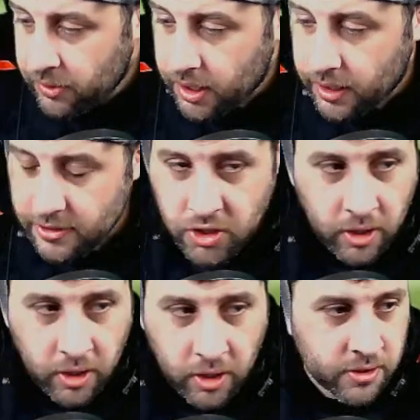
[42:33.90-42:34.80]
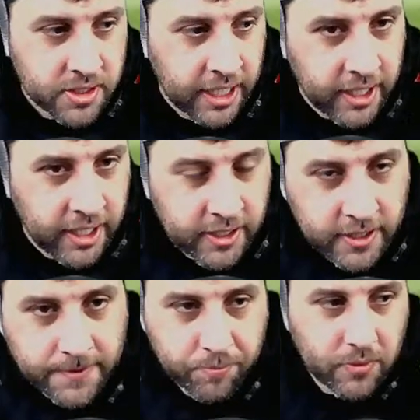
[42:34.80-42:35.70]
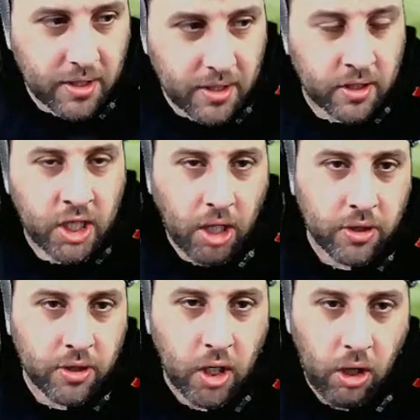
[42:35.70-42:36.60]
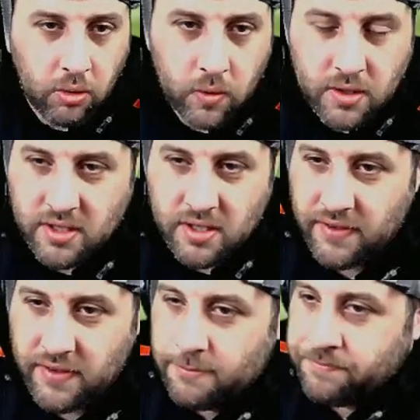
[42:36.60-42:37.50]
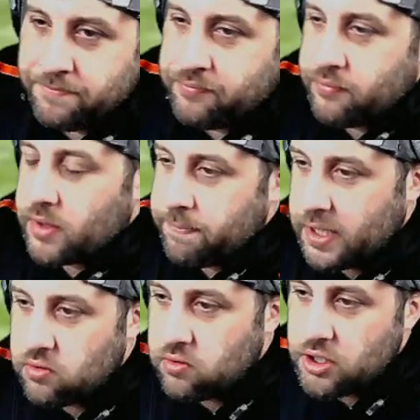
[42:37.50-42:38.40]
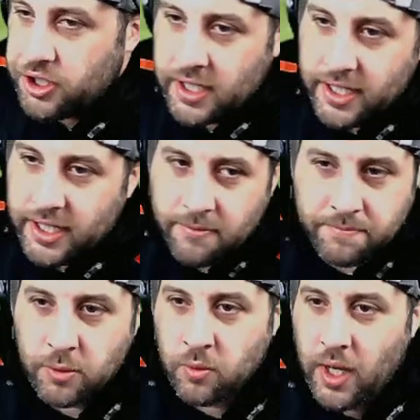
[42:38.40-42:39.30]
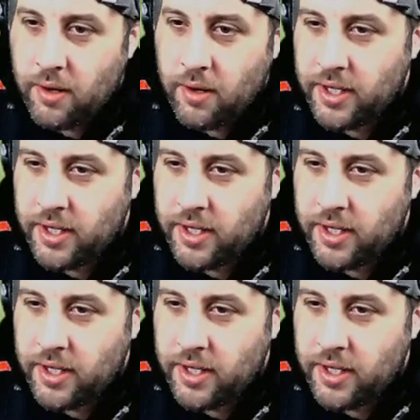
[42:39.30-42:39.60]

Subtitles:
Scotland, the current holders of that, begrudgingly, but we wear it.